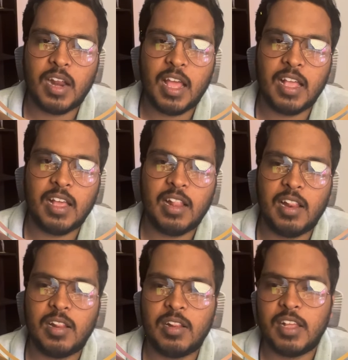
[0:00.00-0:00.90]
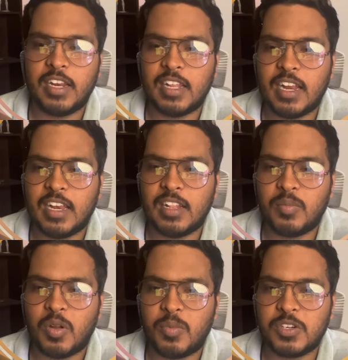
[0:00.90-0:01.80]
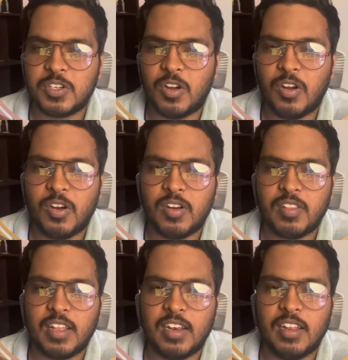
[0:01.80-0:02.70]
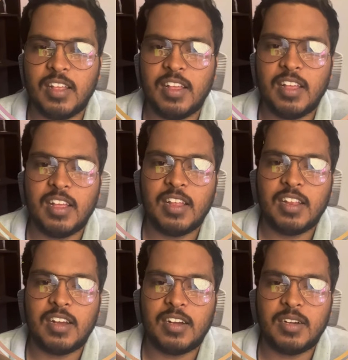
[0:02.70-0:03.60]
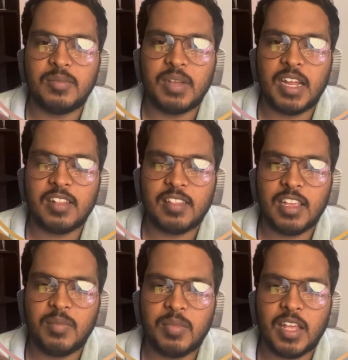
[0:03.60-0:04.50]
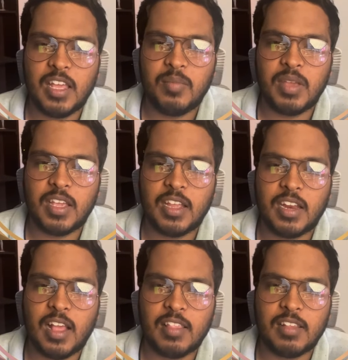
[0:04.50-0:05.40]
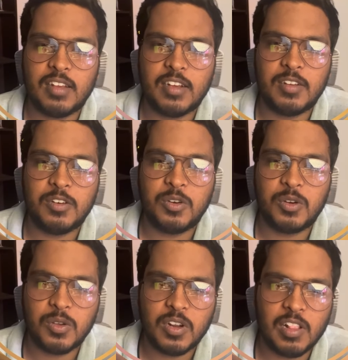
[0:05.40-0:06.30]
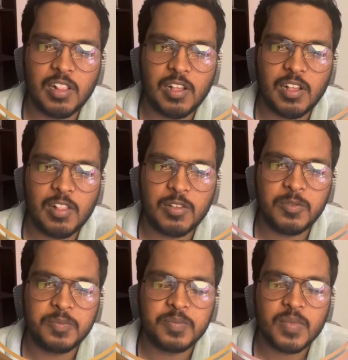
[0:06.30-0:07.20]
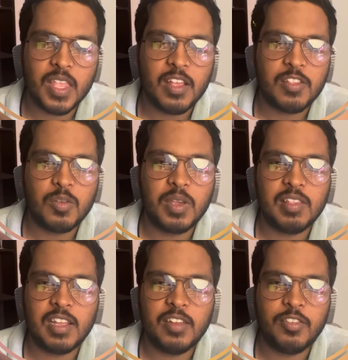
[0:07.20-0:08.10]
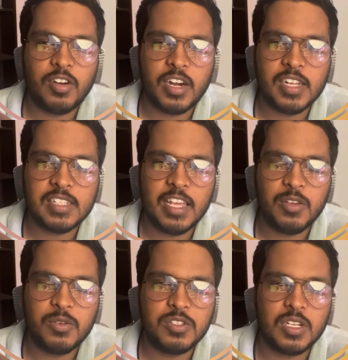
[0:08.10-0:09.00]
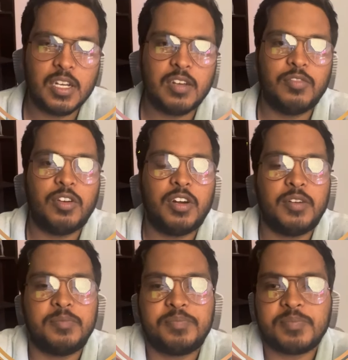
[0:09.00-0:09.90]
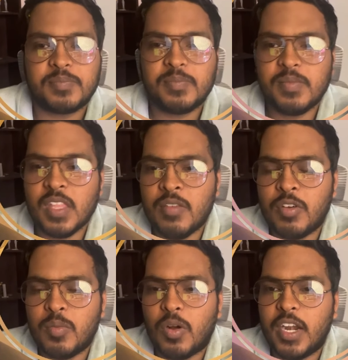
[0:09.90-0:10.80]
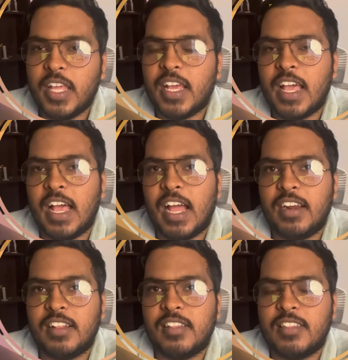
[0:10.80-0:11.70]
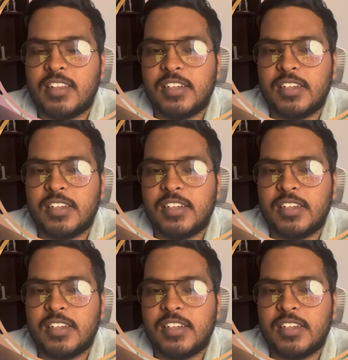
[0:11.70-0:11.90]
angle and getting the proper shots, and at the same time making it as a tutorial. So basically for dress I used for body, I had this